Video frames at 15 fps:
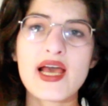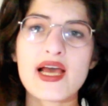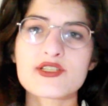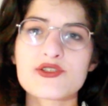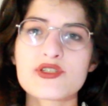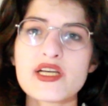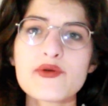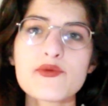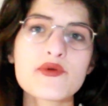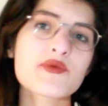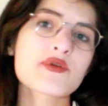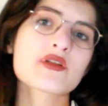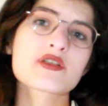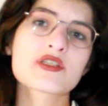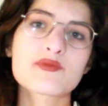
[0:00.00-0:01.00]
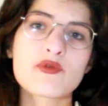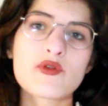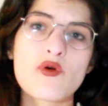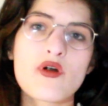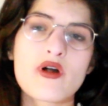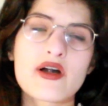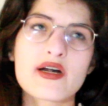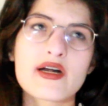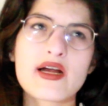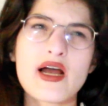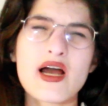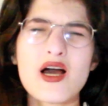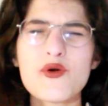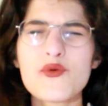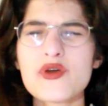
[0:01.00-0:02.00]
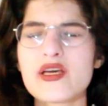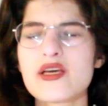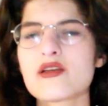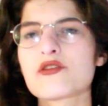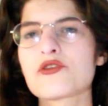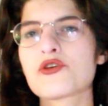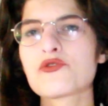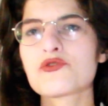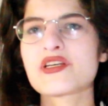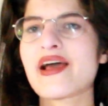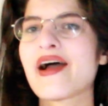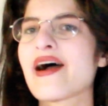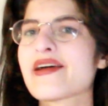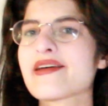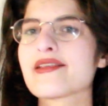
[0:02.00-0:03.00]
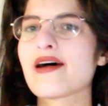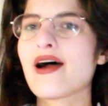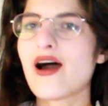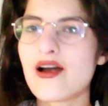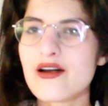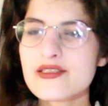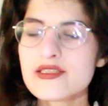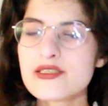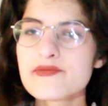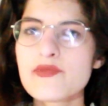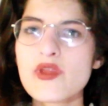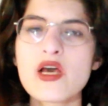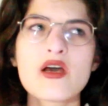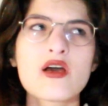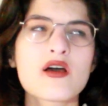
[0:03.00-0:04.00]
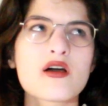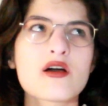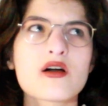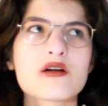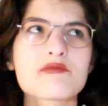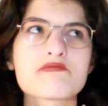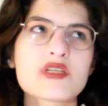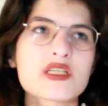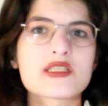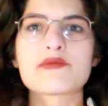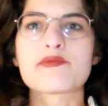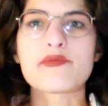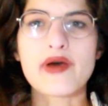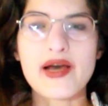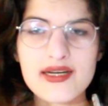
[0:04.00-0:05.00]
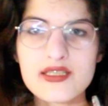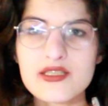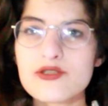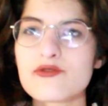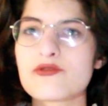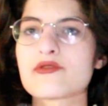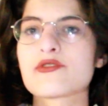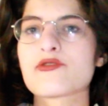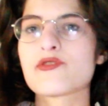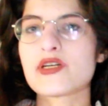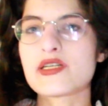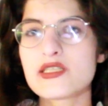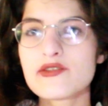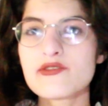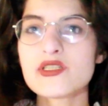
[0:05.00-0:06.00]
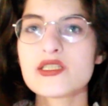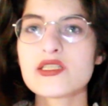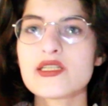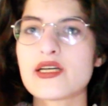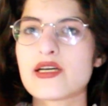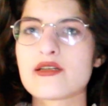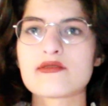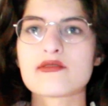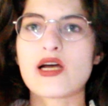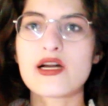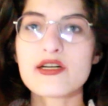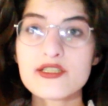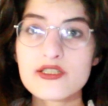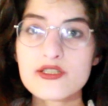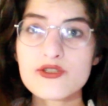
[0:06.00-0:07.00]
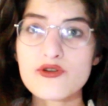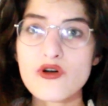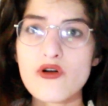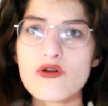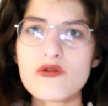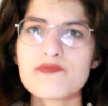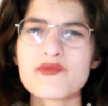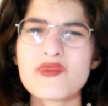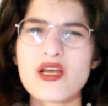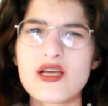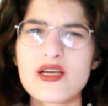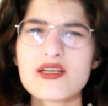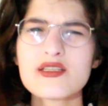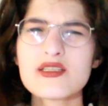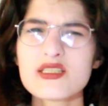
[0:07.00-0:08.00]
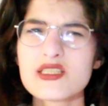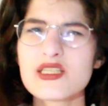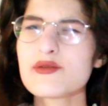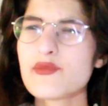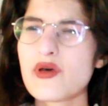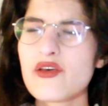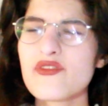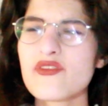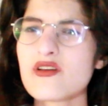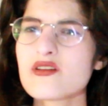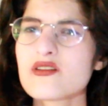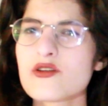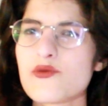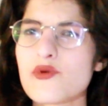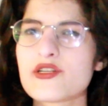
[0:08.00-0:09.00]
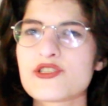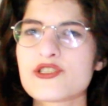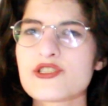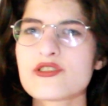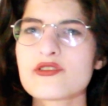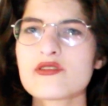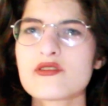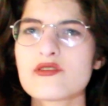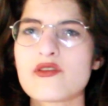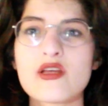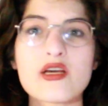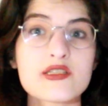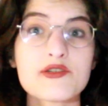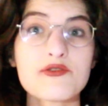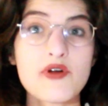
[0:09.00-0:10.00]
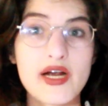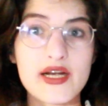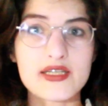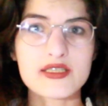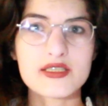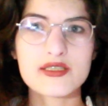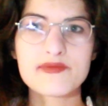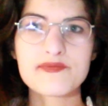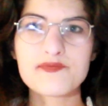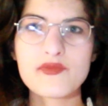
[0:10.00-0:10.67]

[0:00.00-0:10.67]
And today we will explore how we can use AI in art, its impact on creativity and artist role, and some ethical questions that arise.